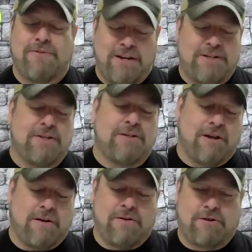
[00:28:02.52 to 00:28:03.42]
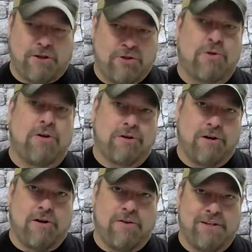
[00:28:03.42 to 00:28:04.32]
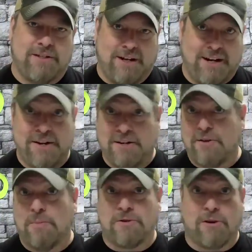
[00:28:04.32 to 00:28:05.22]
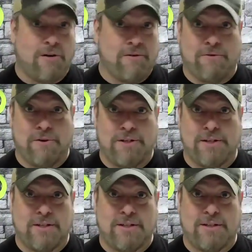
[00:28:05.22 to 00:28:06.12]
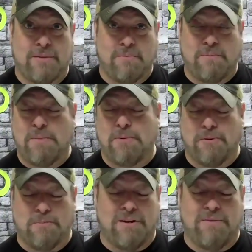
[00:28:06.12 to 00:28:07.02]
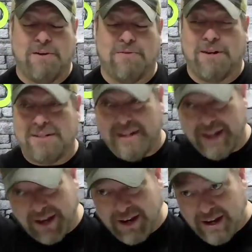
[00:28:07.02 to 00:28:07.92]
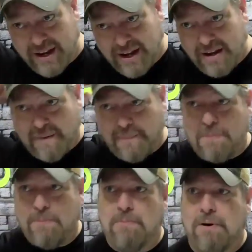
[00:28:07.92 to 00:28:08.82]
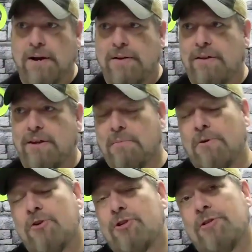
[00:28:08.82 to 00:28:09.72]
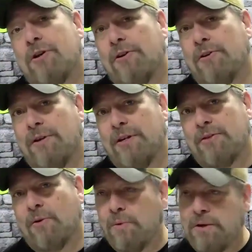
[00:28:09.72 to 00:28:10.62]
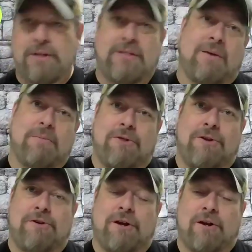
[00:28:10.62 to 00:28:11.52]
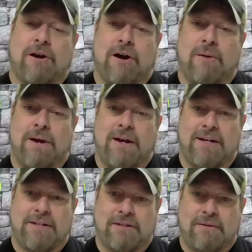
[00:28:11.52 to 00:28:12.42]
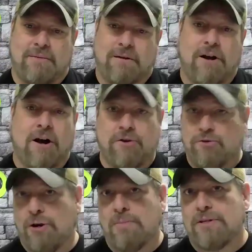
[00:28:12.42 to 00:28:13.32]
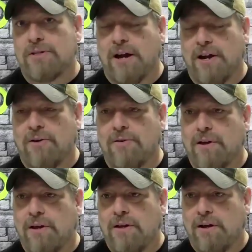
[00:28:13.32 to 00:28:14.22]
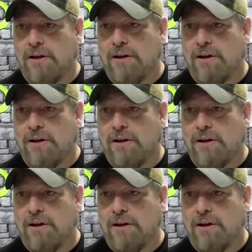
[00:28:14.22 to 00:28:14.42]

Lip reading: Jeff Hayes does Dungeon Crawler Carl, obviously, and he does almost all the voices. People don't believe me when I say that, but the immersion tunnel is only on soundbooththeater.com, and it's an audio drama style